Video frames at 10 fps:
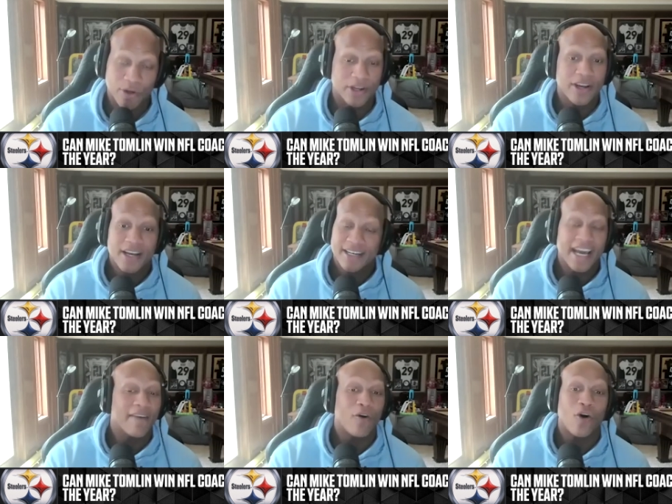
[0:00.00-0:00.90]
where
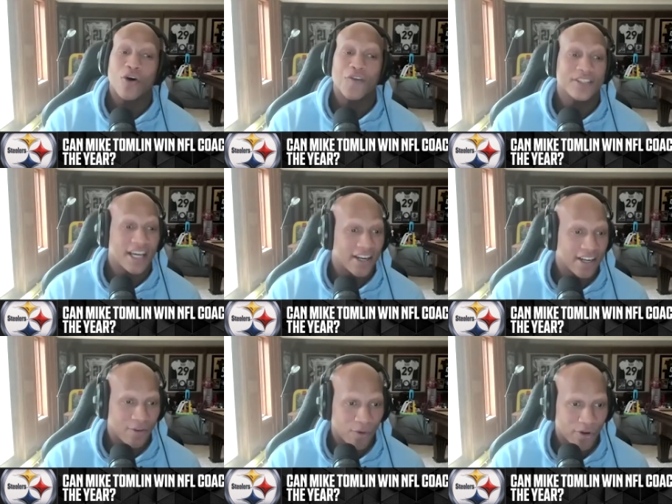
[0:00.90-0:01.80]
they have all the
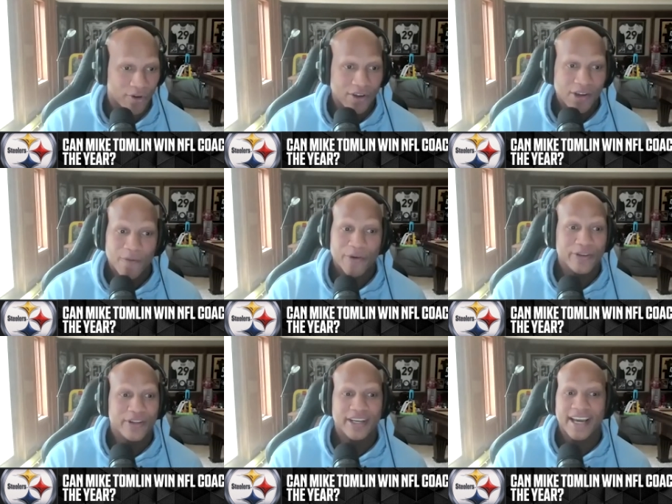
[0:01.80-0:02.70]
talent in the world, when
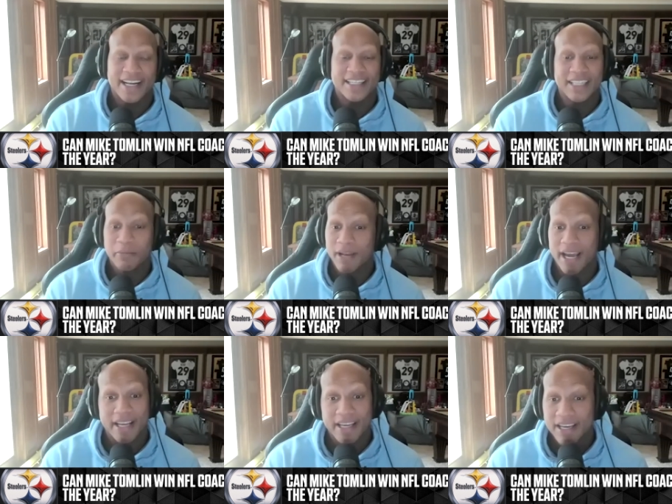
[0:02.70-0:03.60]
you look at a team
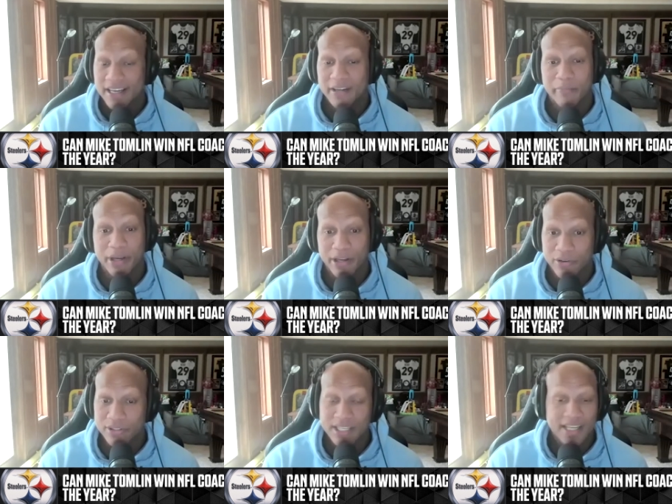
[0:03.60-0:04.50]
like the
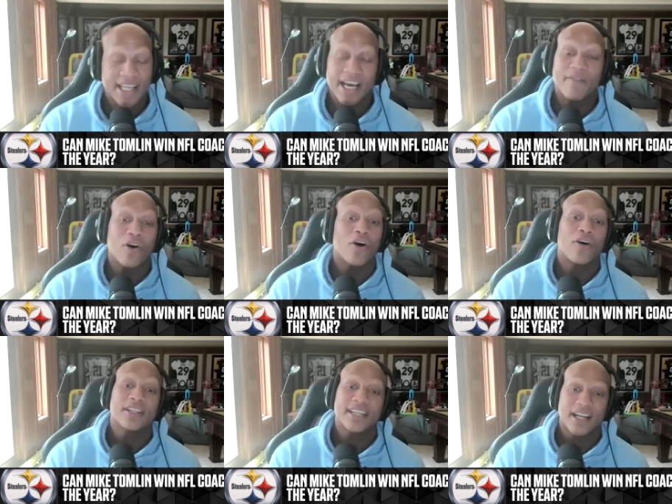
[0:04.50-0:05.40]
Bills, they have
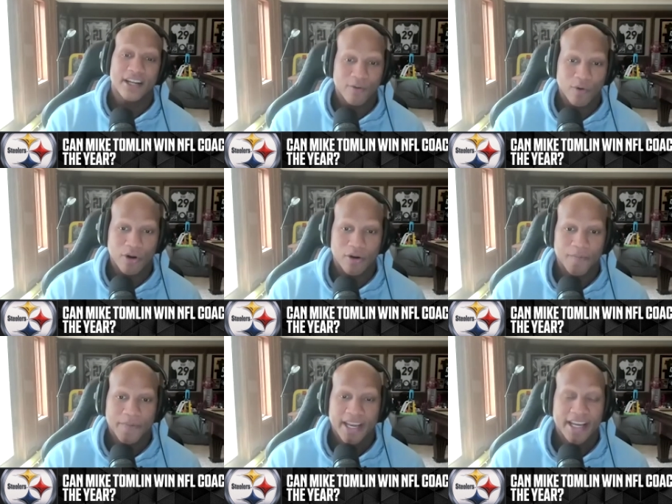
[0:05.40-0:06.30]
all the talent in the
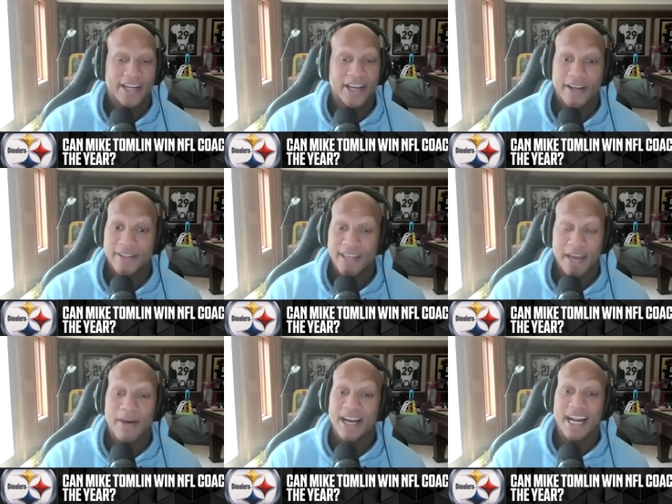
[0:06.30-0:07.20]
world, and
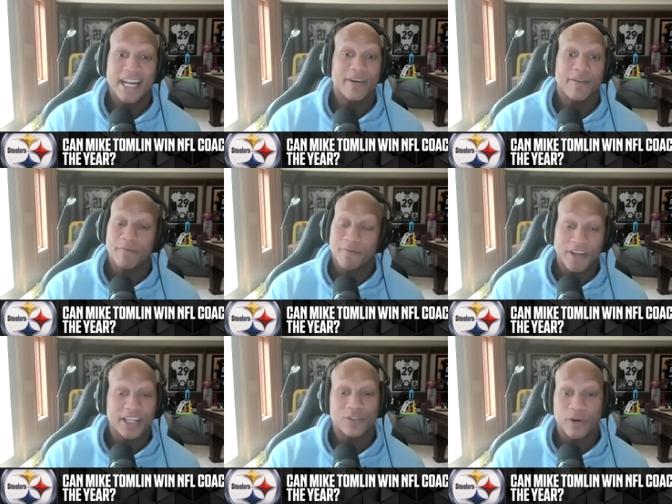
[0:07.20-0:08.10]
they might not even
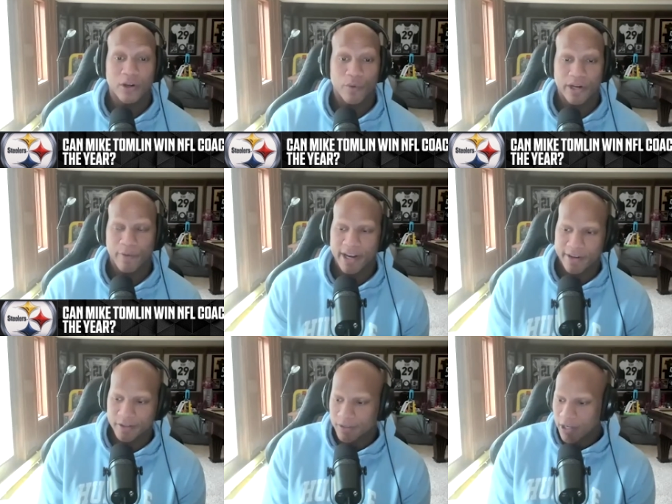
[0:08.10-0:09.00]
finish with a winning
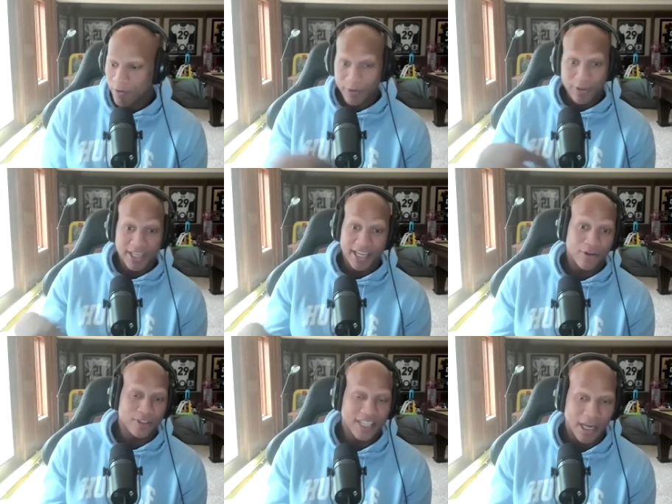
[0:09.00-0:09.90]
record. When you look at
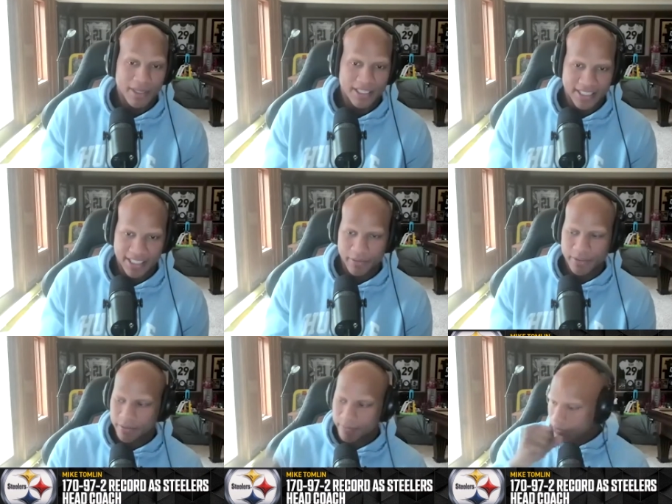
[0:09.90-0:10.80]
Coach Tomlin's teams,